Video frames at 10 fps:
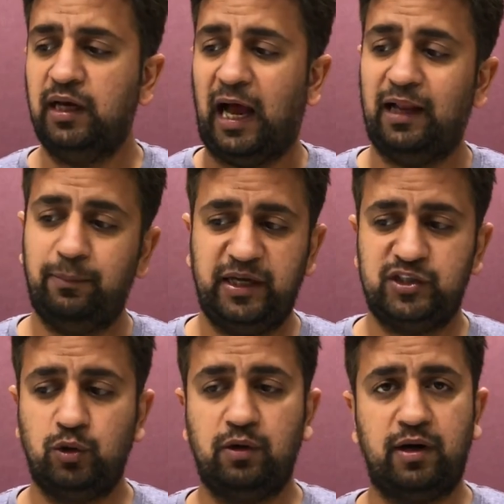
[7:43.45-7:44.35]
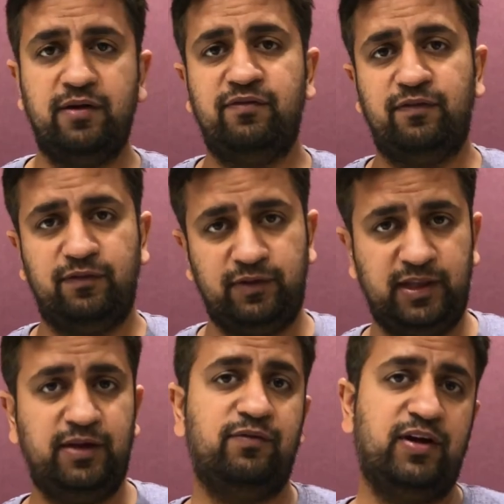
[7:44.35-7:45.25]
I'll make sure if
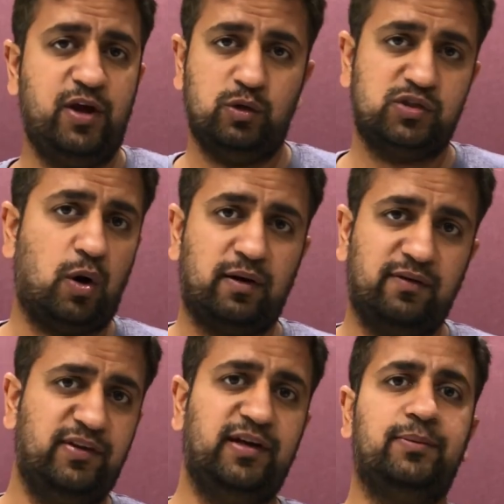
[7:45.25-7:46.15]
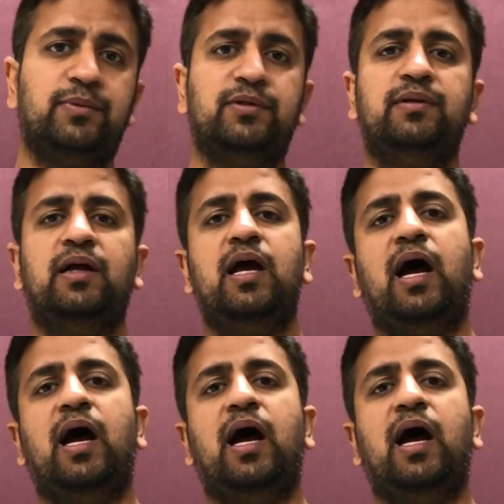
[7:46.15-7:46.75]
the video is not available,